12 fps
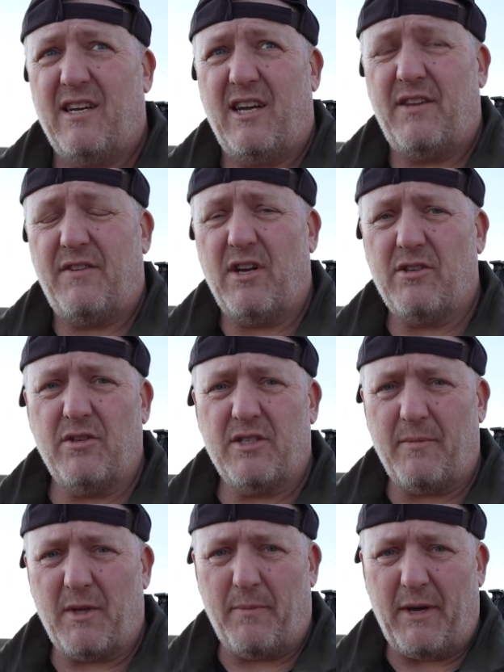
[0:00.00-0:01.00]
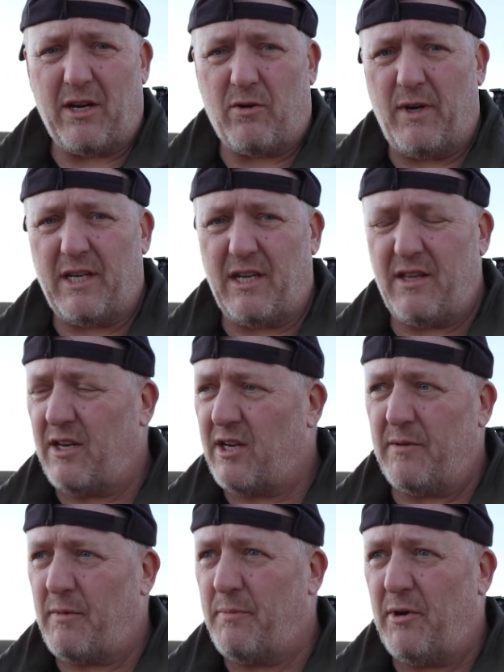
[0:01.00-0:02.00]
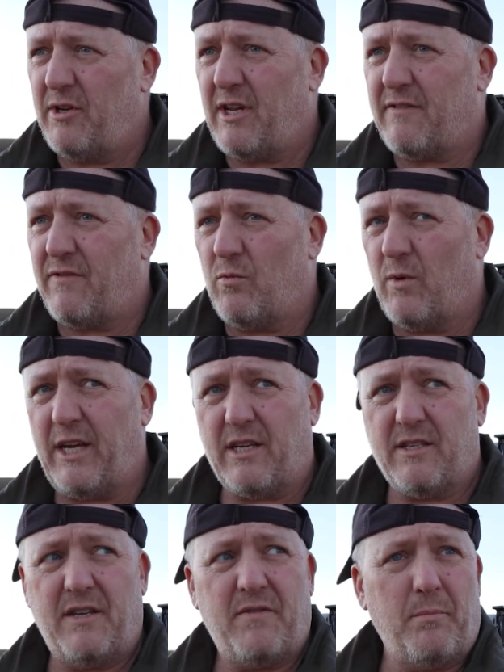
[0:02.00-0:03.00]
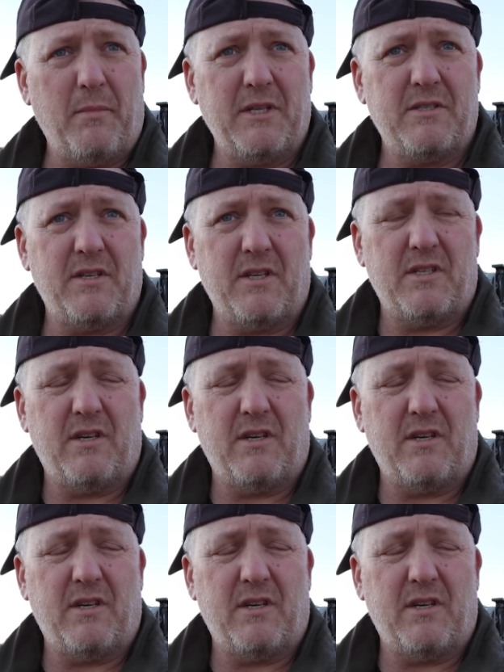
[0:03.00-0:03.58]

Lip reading: And if you don't do something about it quickly, then you can be burned out for weeks, even months at a